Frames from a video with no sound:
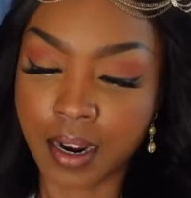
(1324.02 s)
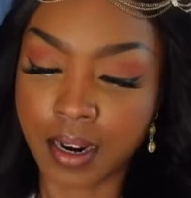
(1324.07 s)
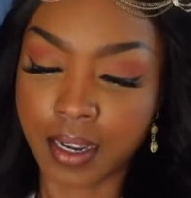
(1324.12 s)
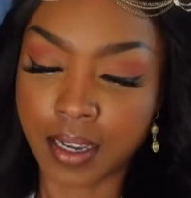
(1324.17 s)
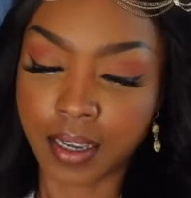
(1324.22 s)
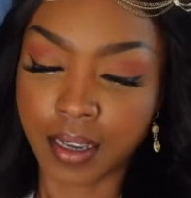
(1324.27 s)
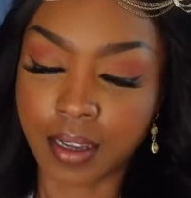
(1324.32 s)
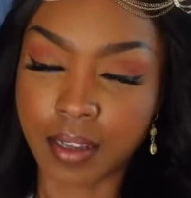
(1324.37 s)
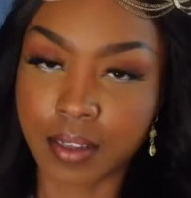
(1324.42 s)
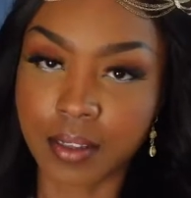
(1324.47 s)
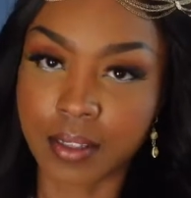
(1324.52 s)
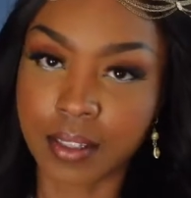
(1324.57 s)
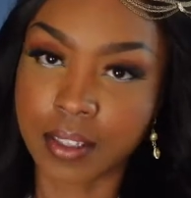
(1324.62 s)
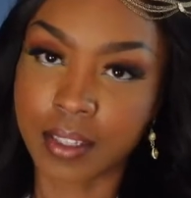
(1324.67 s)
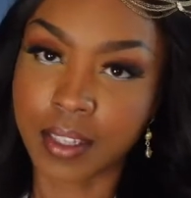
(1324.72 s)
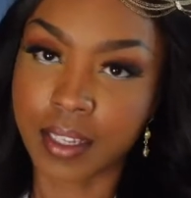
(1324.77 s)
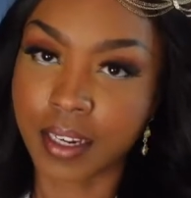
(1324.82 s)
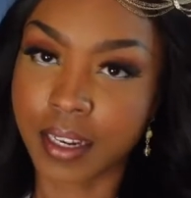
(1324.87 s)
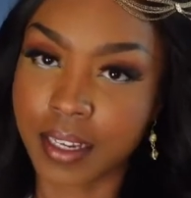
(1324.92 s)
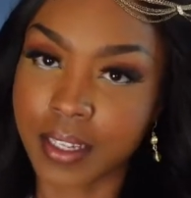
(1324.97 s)
right, y'all. So
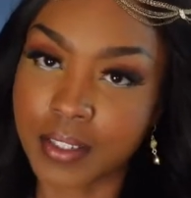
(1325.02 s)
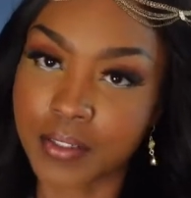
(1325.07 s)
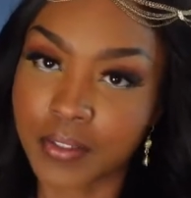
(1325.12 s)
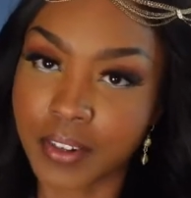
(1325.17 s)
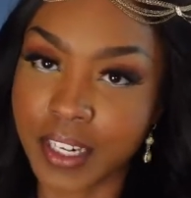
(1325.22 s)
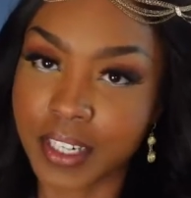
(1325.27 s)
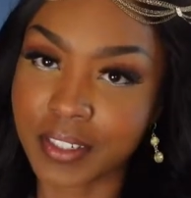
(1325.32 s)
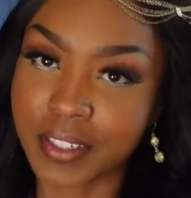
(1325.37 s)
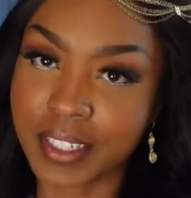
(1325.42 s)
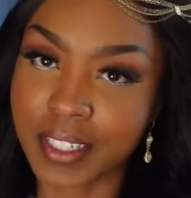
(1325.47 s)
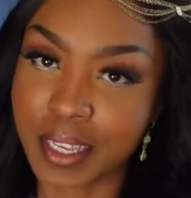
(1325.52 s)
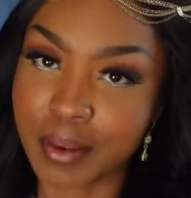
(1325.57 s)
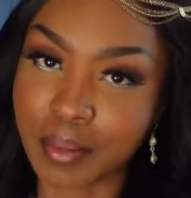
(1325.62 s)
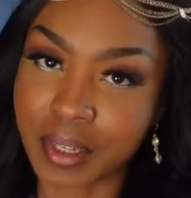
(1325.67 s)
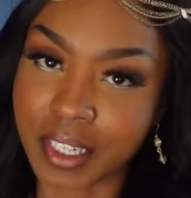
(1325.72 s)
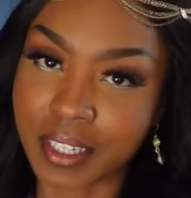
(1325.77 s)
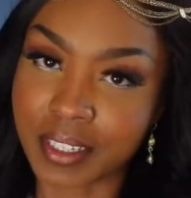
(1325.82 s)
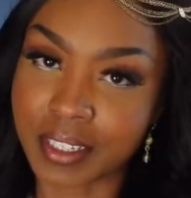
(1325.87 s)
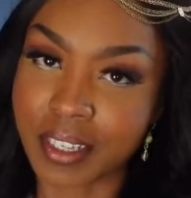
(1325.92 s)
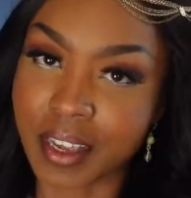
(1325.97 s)
the next fragrance I'm
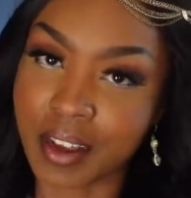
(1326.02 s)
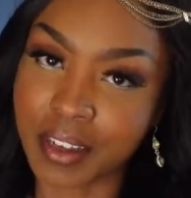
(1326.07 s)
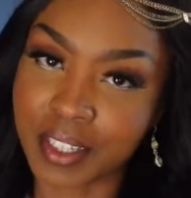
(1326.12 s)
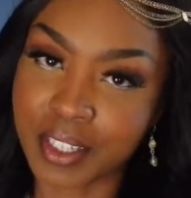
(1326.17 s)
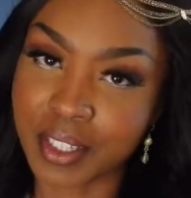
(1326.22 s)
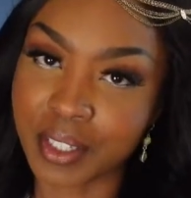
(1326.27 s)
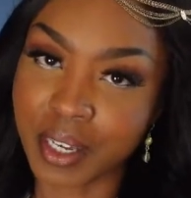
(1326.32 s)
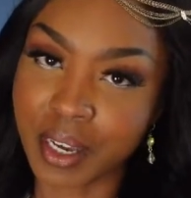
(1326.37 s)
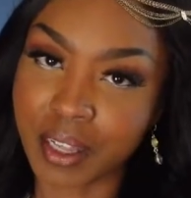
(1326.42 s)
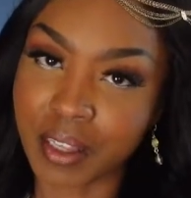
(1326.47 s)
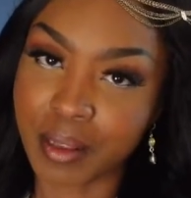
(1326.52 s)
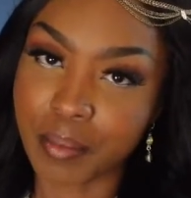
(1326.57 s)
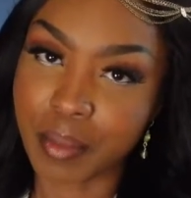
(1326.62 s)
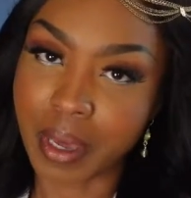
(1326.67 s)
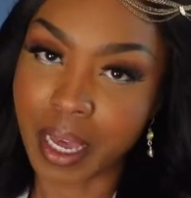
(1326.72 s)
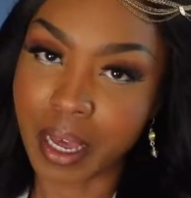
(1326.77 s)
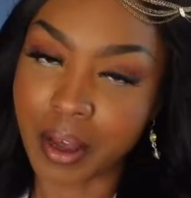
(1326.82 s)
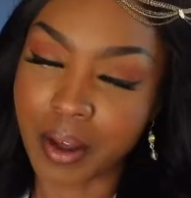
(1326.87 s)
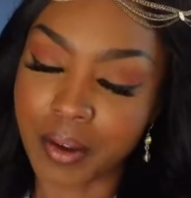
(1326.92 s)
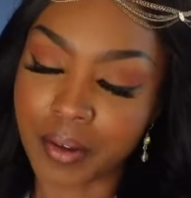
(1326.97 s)
going to talk to y'all
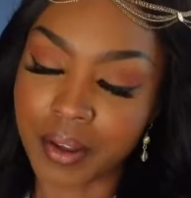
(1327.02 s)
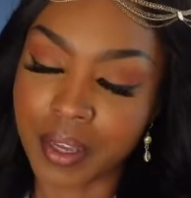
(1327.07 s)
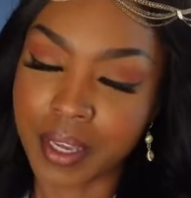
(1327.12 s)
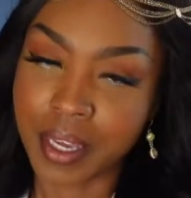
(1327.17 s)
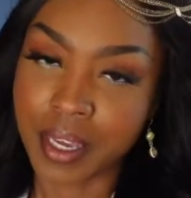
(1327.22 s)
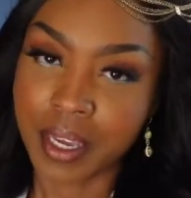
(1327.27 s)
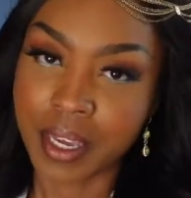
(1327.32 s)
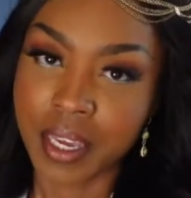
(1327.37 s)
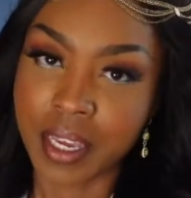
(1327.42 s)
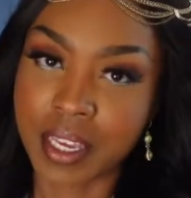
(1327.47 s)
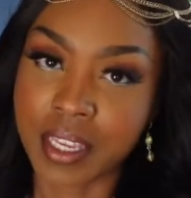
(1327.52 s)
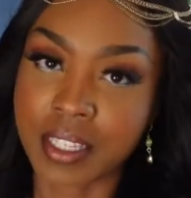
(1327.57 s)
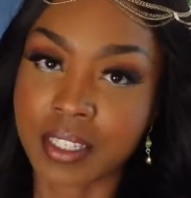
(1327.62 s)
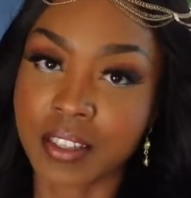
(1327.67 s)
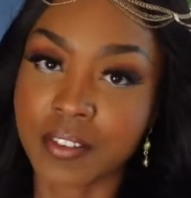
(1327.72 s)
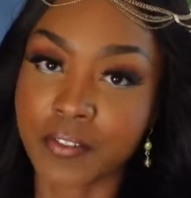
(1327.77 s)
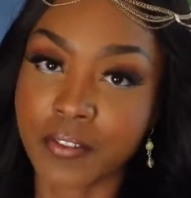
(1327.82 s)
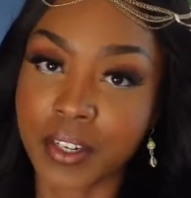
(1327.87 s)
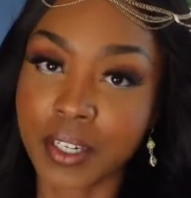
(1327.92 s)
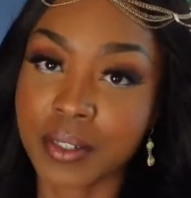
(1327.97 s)
about is
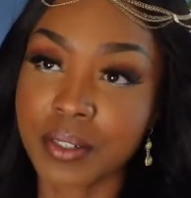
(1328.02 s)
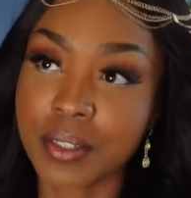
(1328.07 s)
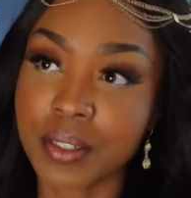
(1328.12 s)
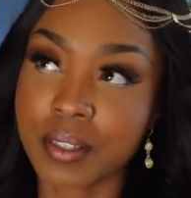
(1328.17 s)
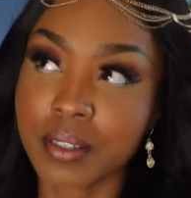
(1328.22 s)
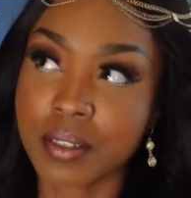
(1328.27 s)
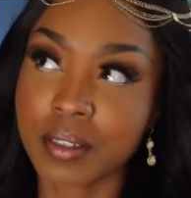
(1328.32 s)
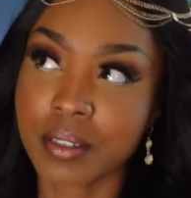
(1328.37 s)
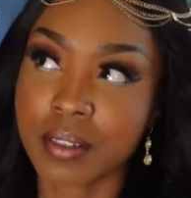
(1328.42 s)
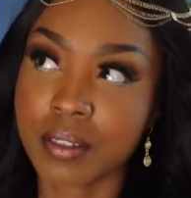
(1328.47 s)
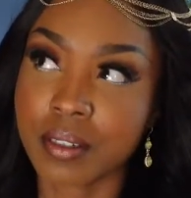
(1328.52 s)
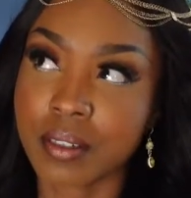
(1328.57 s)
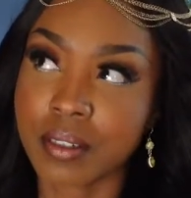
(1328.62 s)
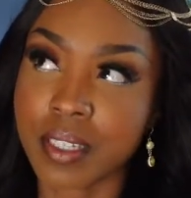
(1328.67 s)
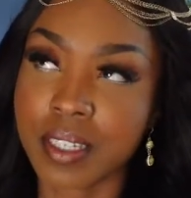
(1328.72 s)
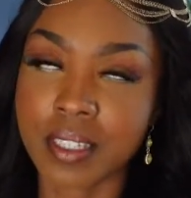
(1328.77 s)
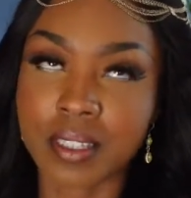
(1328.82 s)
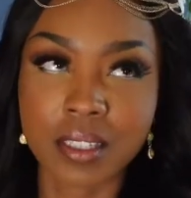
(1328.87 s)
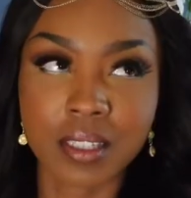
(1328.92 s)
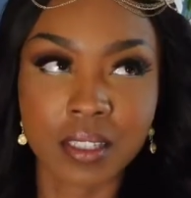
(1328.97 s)
the first
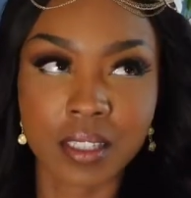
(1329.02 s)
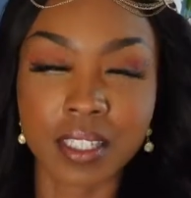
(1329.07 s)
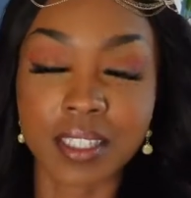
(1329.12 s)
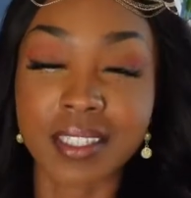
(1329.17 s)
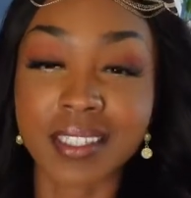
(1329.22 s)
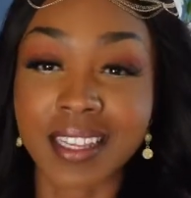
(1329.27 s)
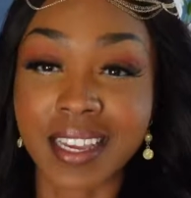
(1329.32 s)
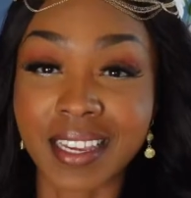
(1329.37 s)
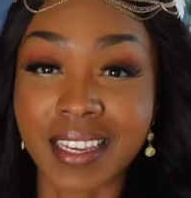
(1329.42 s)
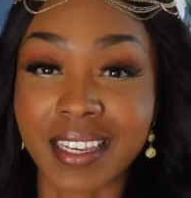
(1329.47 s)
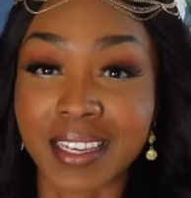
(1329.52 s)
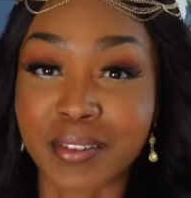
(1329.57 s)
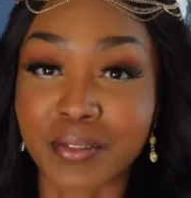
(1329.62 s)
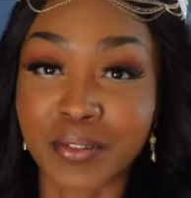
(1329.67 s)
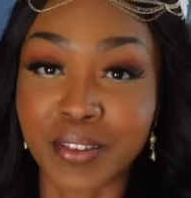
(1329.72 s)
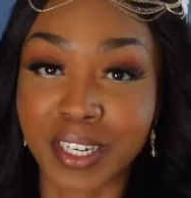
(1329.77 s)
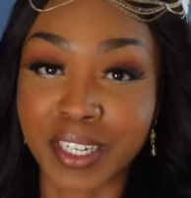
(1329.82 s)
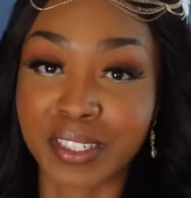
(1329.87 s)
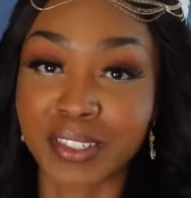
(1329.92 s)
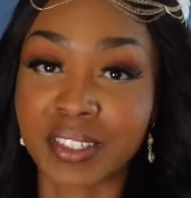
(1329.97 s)
is the second
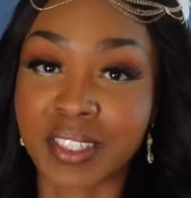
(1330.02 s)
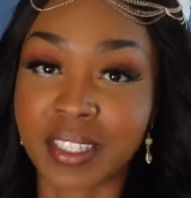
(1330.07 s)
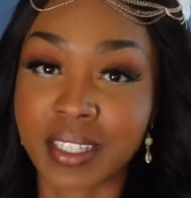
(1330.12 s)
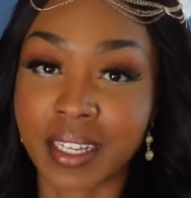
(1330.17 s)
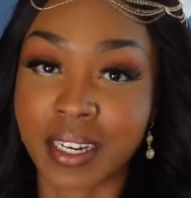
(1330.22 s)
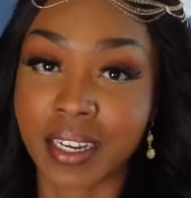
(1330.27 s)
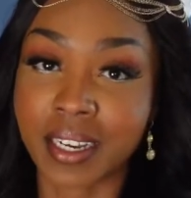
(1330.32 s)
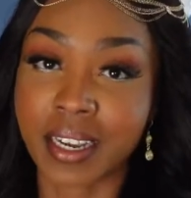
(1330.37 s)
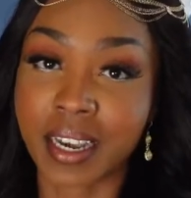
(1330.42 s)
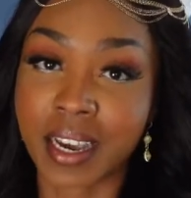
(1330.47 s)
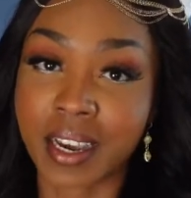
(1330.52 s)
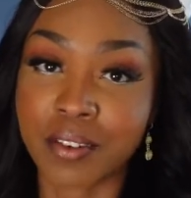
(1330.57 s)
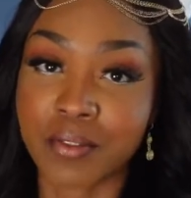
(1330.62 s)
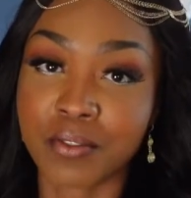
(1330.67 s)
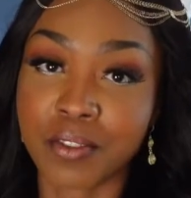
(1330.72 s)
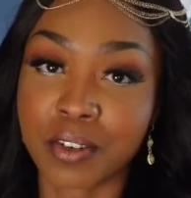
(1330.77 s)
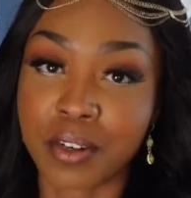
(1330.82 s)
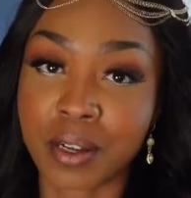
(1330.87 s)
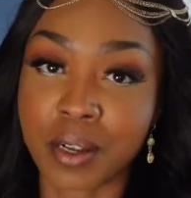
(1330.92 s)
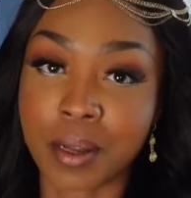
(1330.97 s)
fragrance that I got
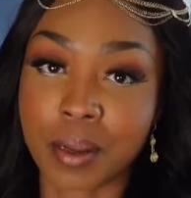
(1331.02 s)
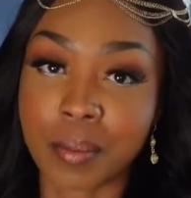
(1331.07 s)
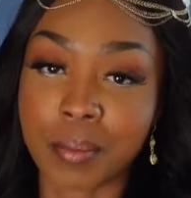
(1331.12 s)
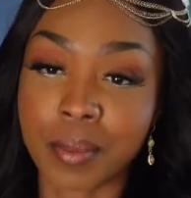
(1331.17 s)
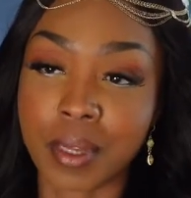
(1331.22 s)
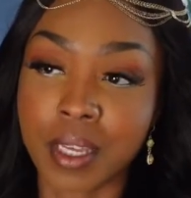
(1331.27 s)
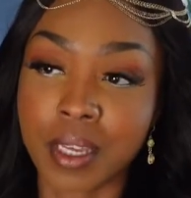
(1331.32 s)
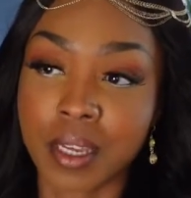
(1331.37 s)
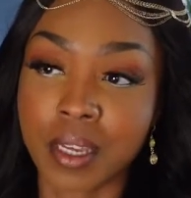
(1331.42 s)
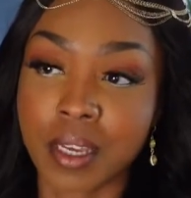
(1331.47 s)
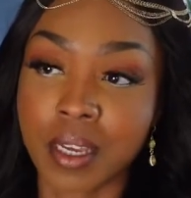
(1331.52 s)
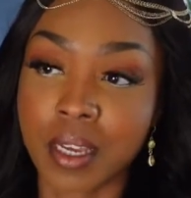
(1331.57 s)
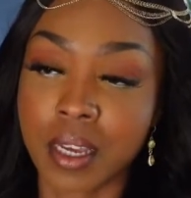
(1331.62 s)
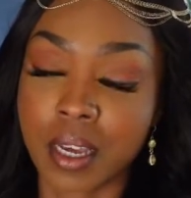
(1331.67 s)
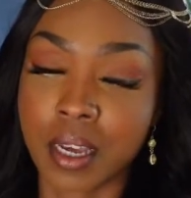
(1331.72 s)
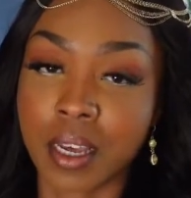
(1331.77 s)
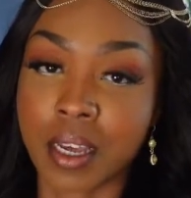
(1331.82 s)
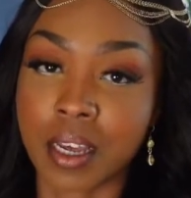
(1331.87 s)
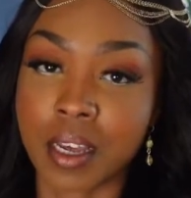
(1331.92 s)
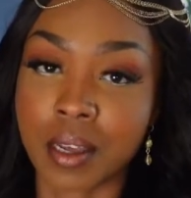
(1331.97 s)
from
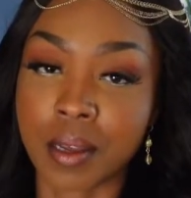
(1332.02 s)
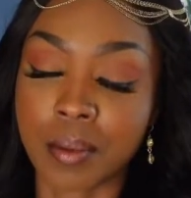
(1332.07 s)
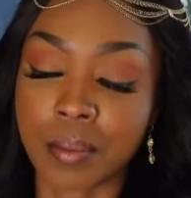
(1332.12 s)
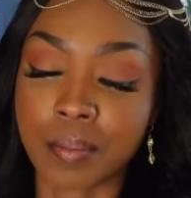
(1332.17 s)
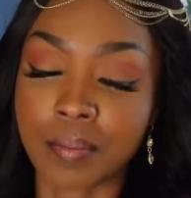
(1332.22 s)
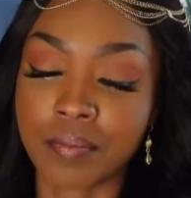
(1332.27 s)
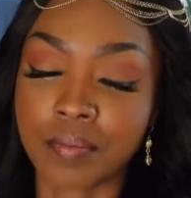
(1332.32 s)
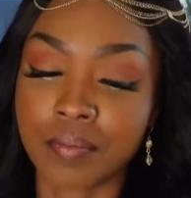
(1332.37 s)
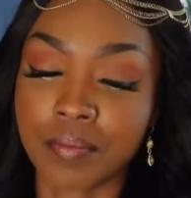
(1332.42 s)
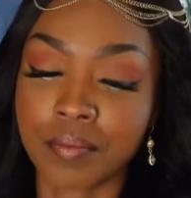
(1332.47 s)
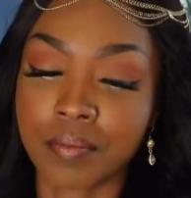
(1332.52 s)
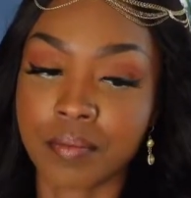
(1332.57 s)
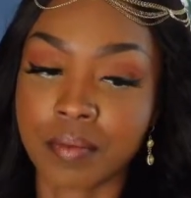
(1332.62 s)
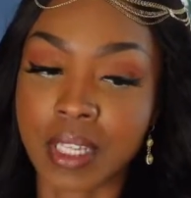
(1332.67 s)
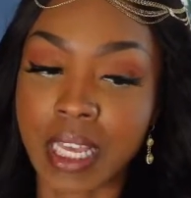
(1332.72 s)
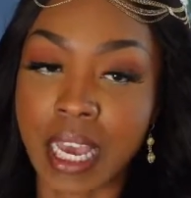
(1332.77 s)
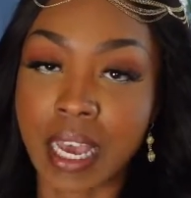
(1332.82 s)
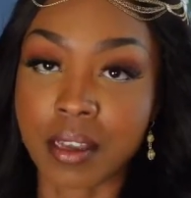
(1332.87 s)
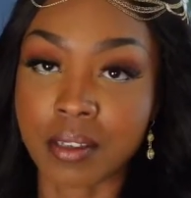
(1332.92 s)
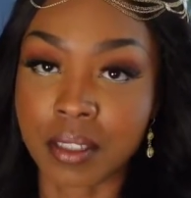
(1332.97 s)
um,
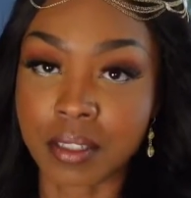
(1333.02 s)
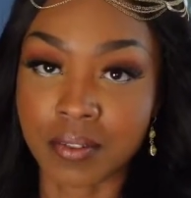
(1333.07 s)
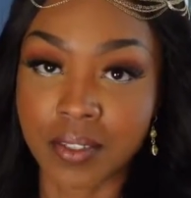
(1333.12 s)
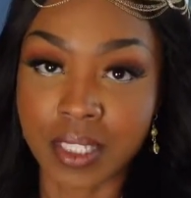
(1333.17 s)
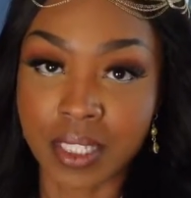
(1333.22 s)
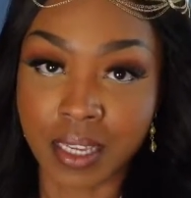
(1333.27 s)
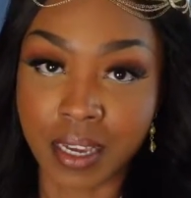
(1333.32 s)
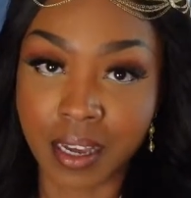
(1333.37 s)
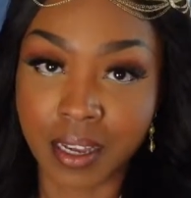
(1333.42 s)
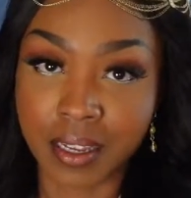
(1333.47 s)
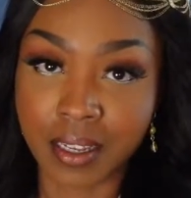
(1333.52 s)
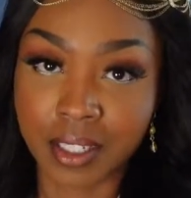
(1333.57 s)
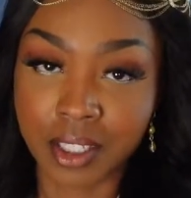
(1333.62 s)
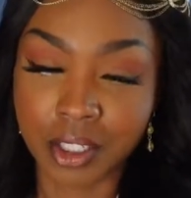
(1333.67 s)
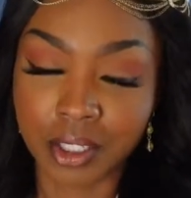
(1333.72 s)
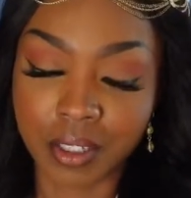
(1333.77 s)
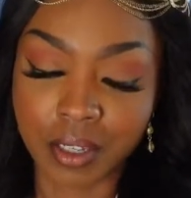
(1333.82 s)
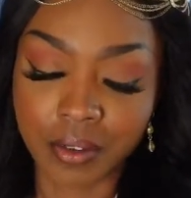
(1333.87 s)
the House of Sillage.